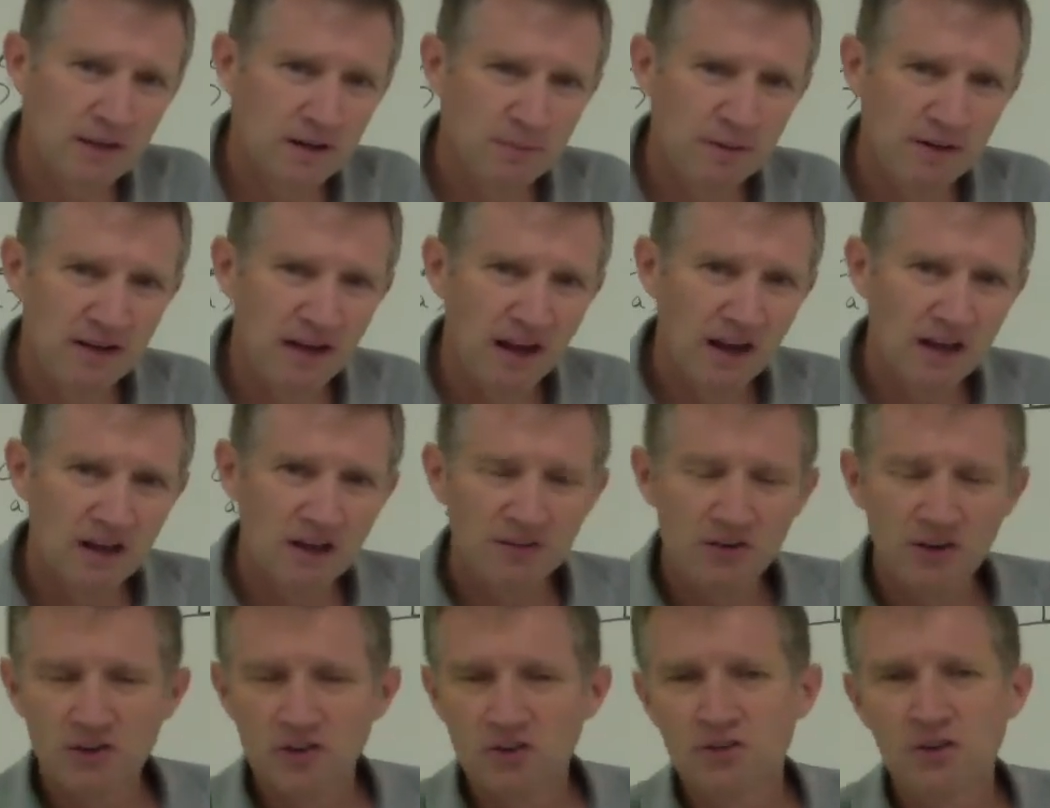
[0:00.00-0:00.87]
to be negative
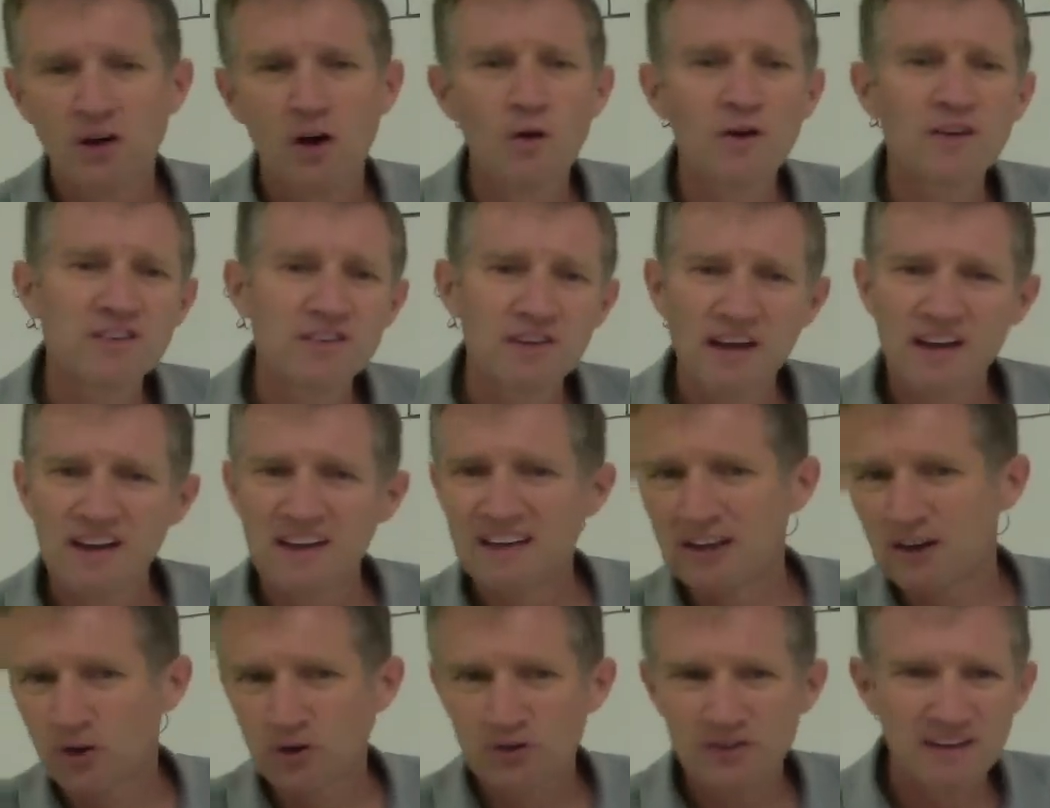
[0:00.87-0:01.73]
because it's always taking
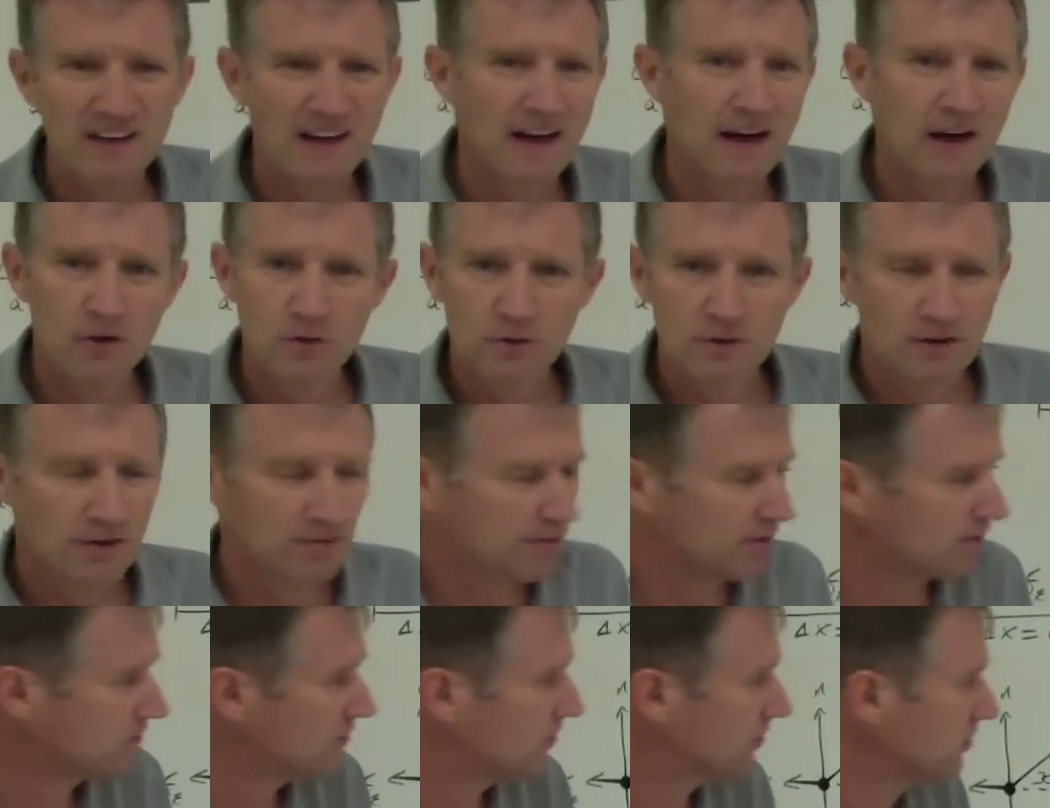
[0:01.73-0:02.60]
energy out
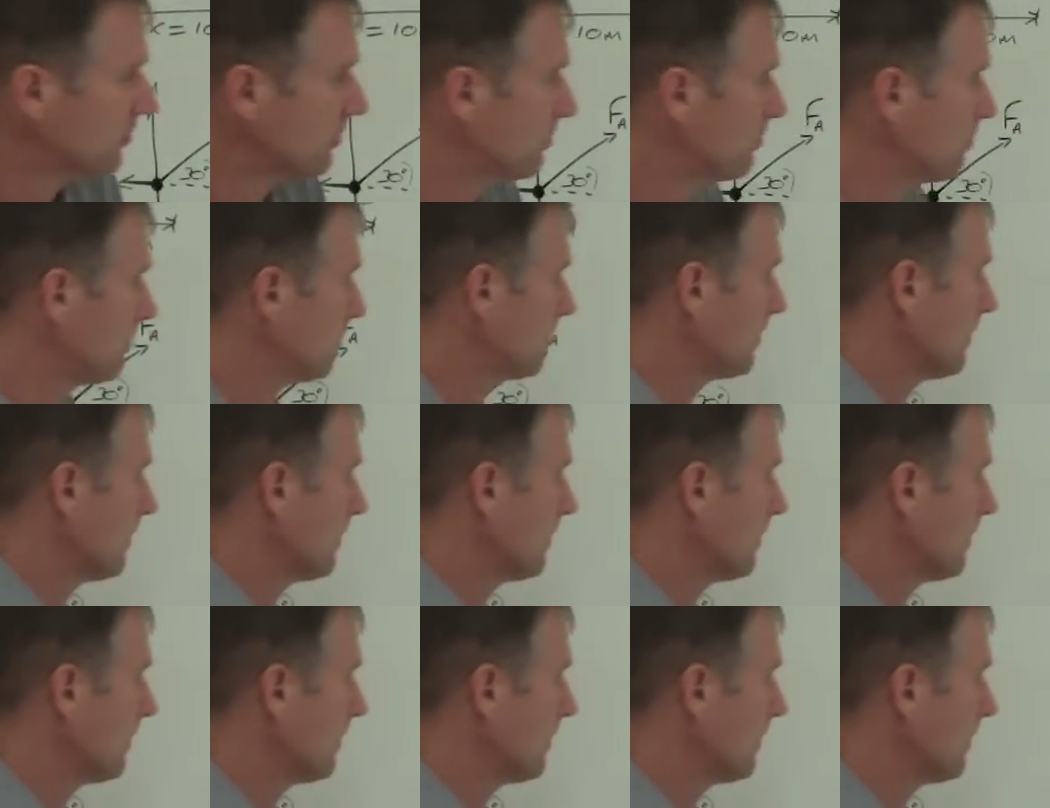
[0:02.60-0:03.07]
of the system.